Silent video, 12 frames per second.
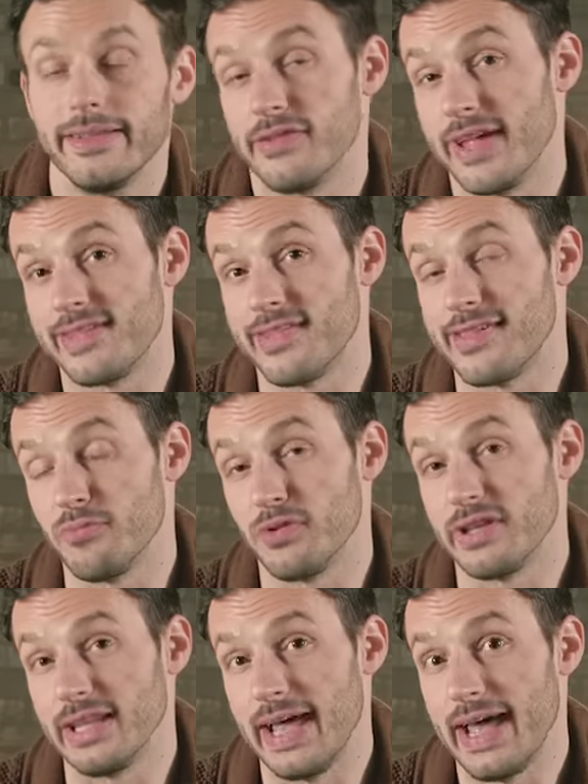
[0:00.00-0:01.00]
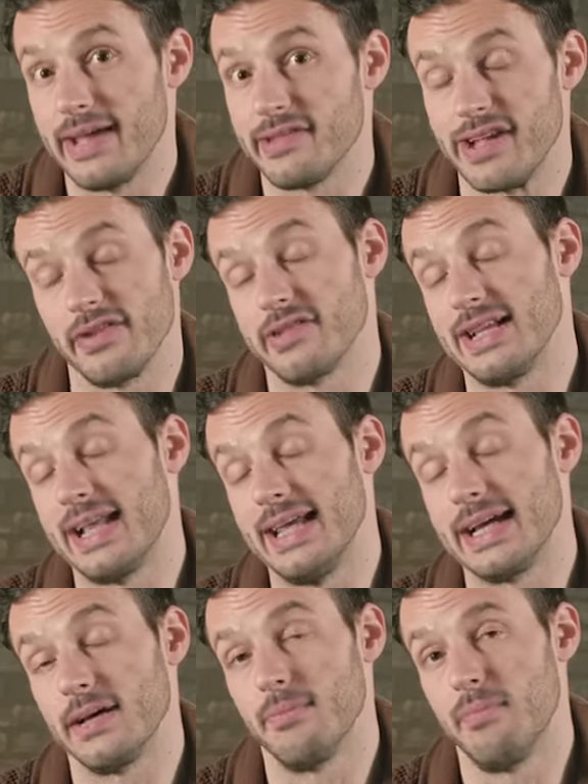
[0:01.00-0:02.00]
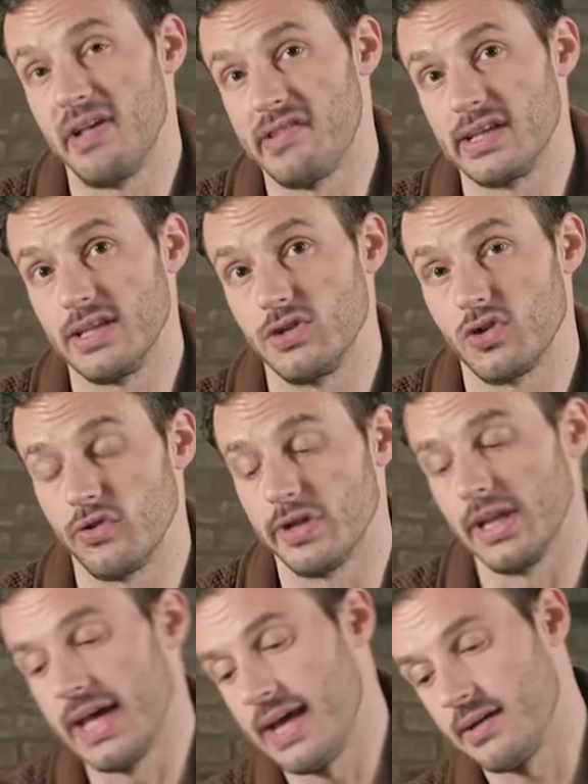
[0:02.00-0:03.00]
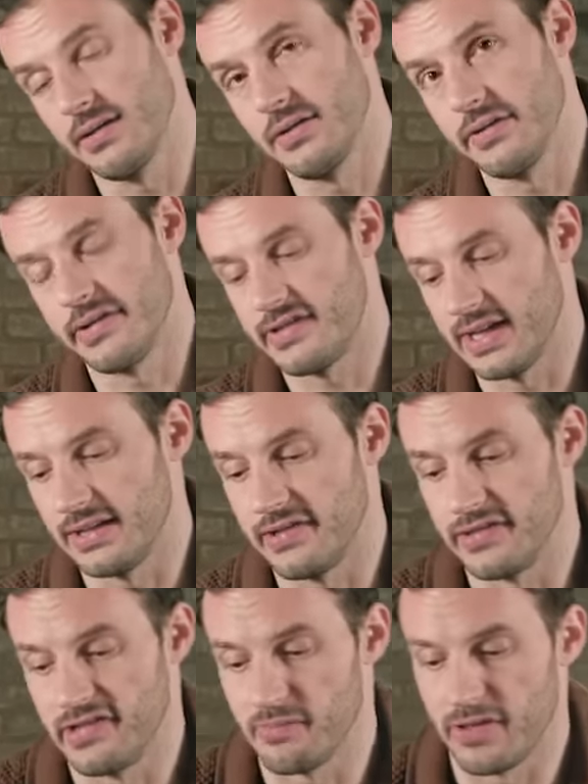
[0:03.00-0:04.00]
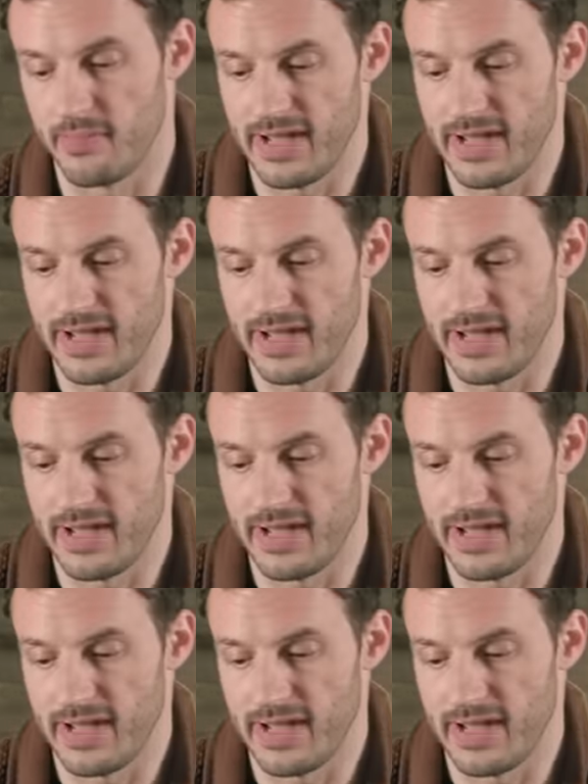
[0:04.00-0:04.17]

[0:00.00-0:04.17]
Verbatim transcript: So that's a simple delay. It sounds a lot like a basic digital delay. Let's take a listen to some other